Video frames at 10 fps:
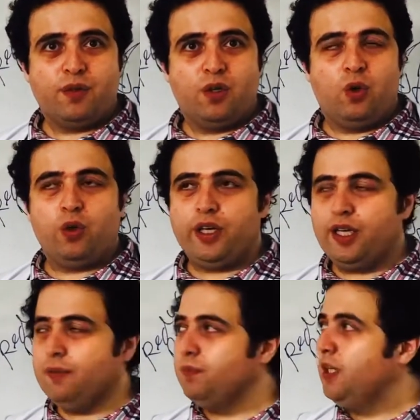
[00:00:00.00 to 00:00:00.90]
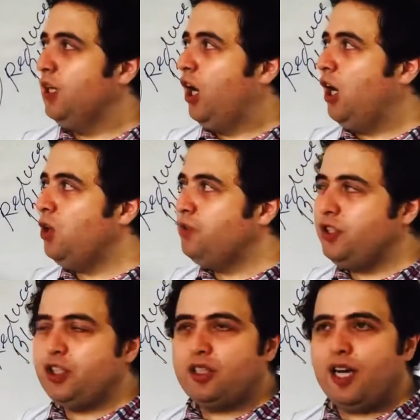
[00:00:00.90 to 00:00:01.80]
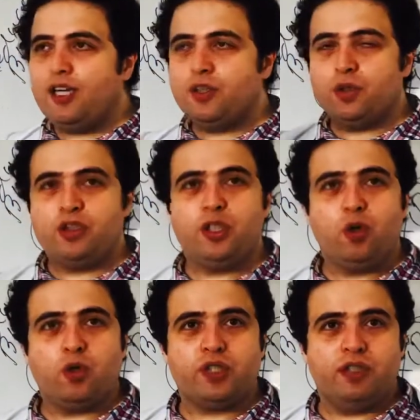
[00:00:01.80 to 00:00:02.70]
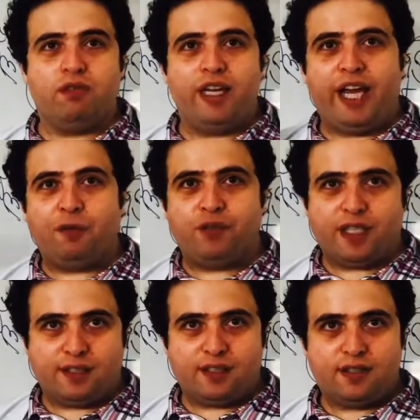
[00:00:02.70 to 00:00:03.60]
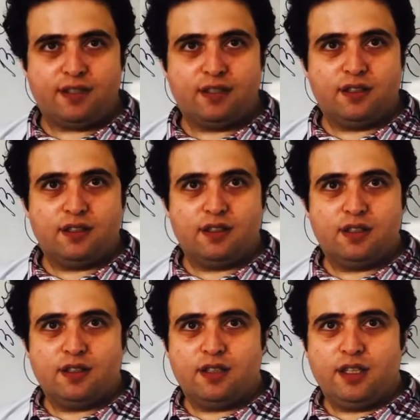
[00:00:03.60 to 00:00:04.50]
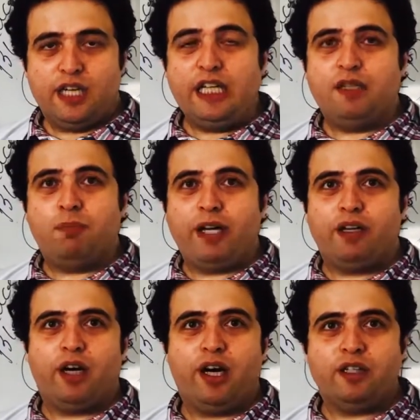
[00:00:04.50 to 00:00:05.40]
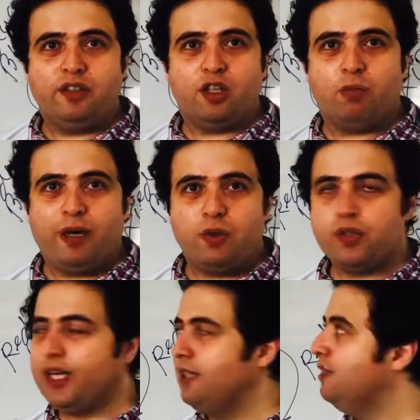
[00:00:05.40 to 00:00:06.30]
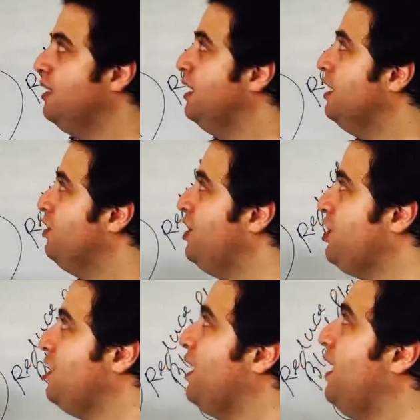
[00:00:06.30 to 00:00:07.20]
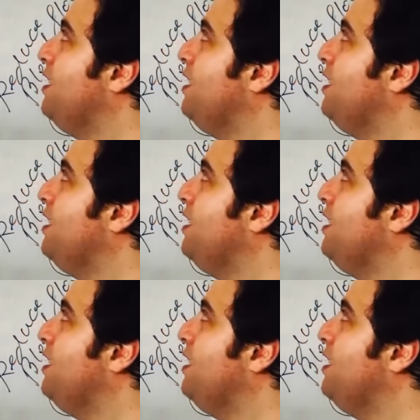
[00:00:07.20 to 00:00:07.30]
Okay. How digitalis or digoxin will affect in my cardiac myocyte? Digitalis